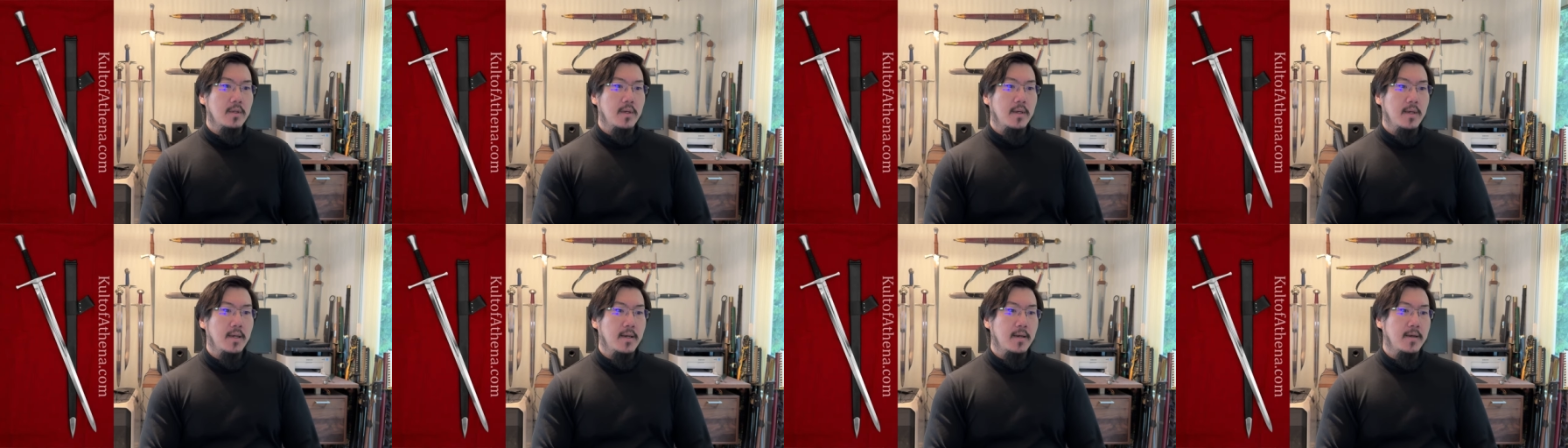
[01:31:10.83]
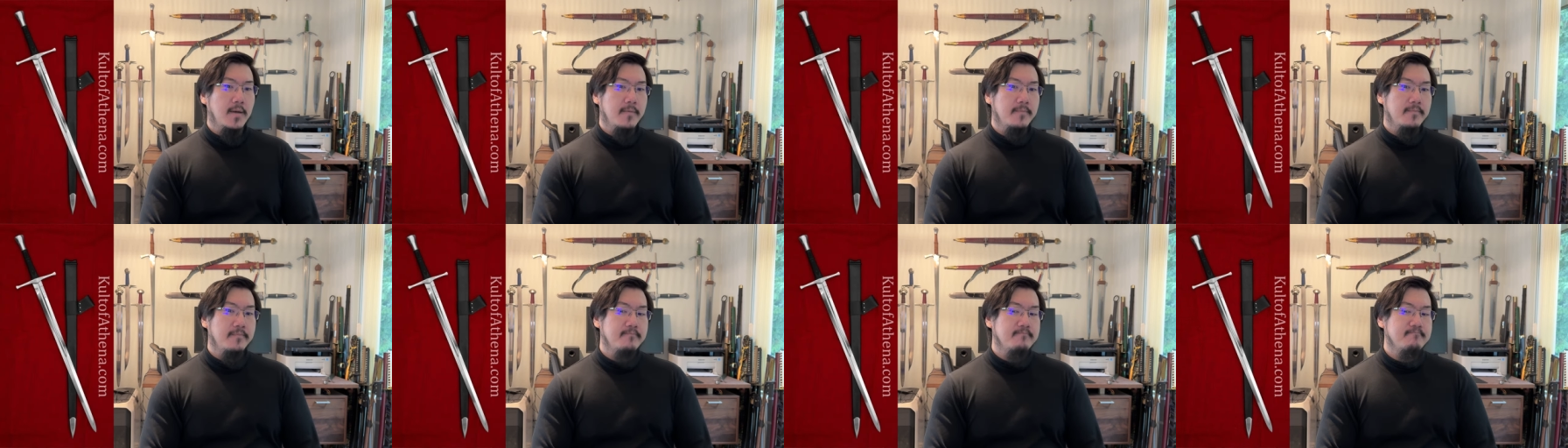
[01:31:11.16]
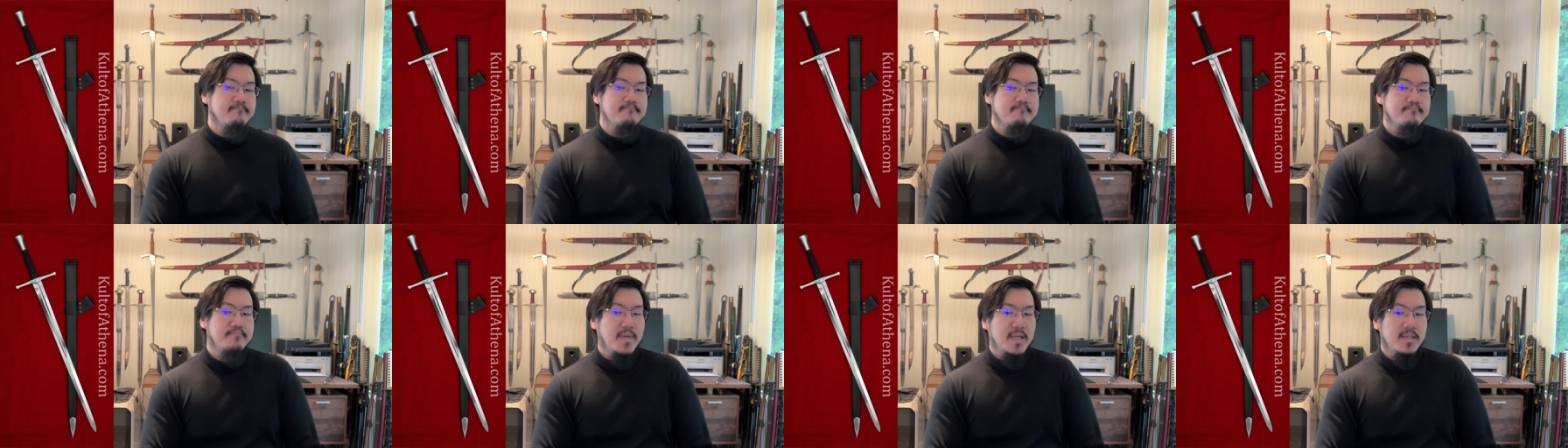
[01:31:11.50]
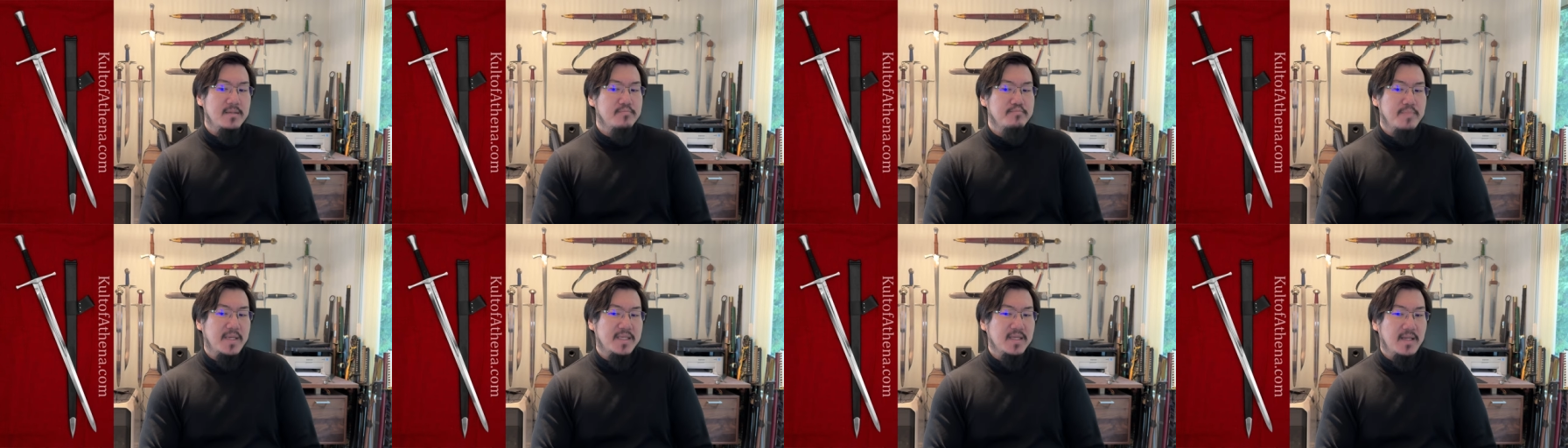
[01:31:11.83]
um,
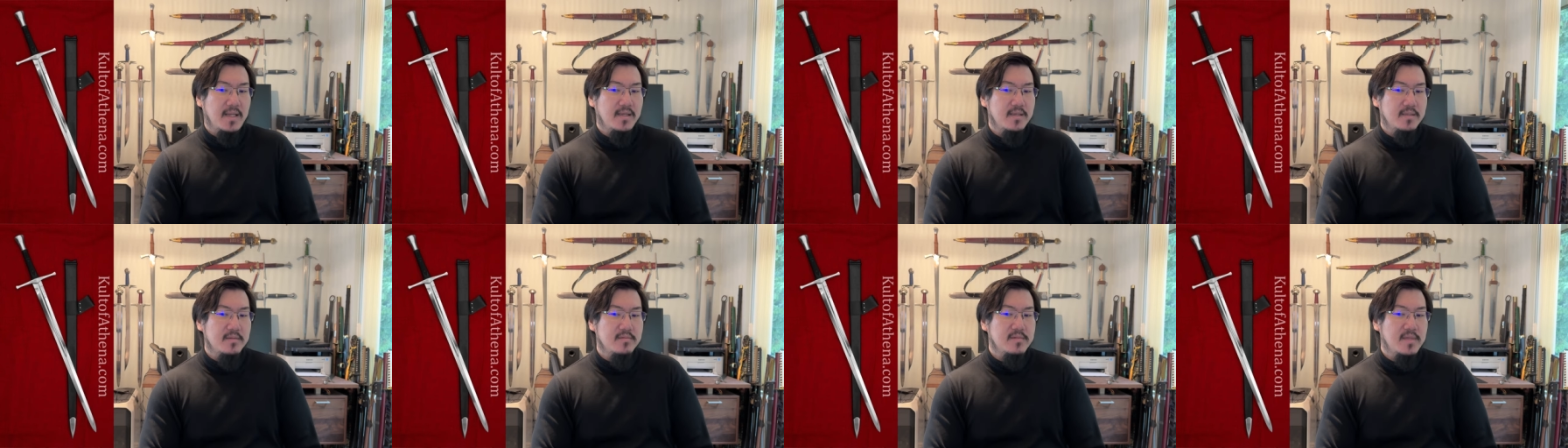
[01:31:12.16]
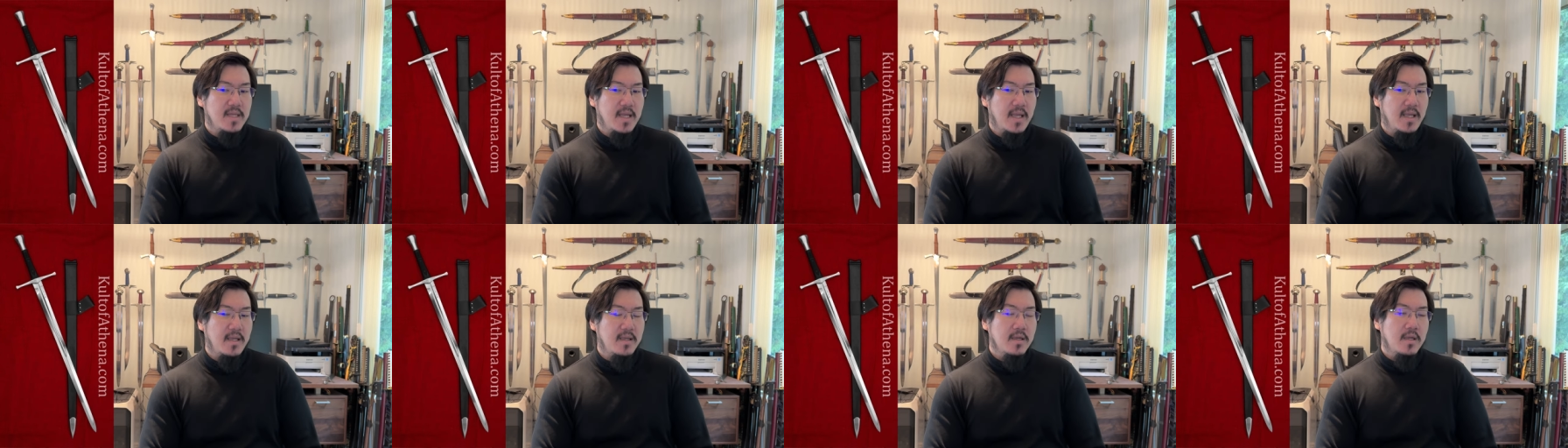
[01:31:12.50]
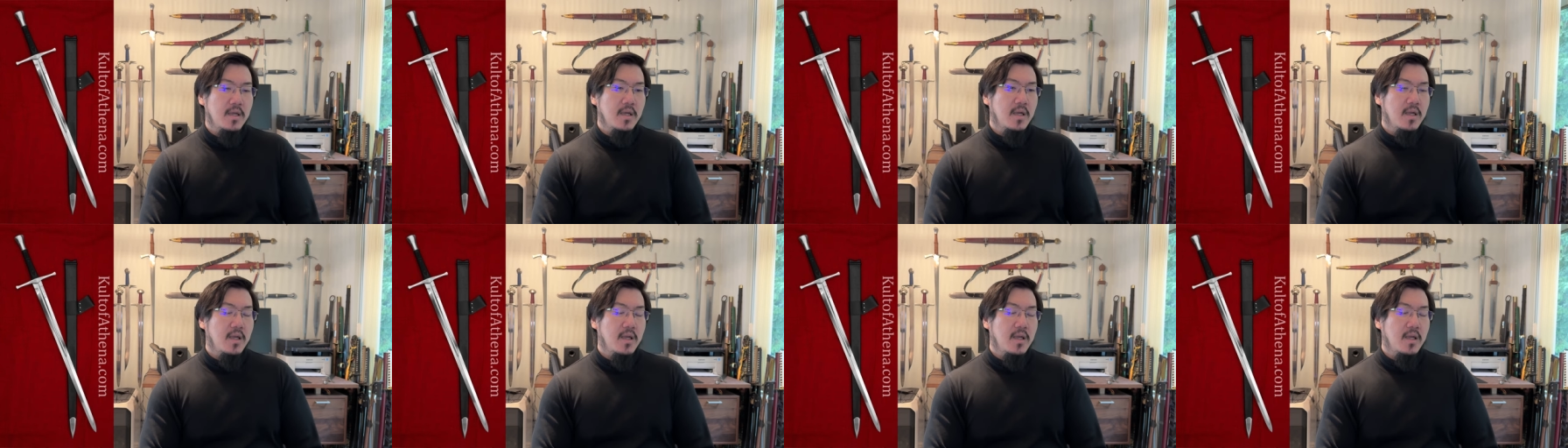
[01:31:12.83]
but basically they